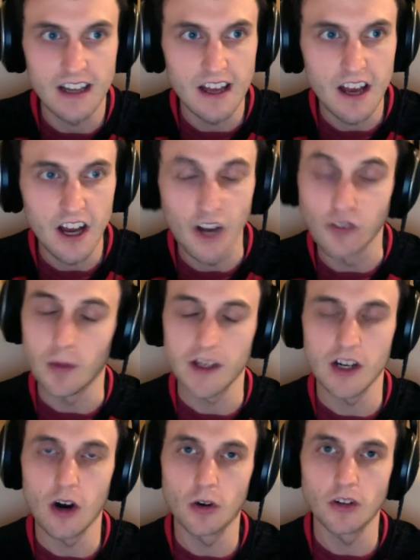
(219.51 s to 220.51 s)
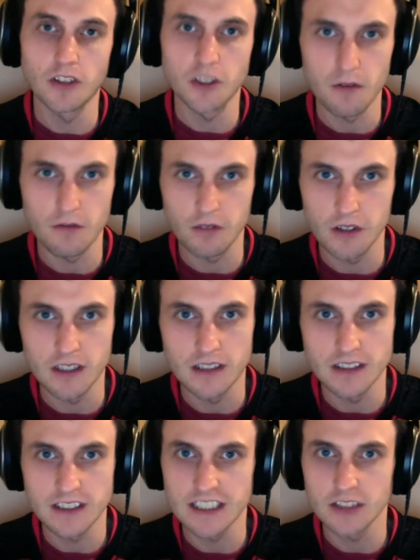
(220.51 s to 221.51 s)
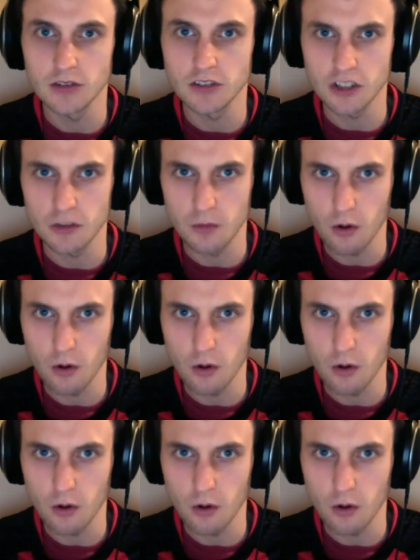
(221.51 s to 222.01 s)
hopefully we can hold on to him for a season or two more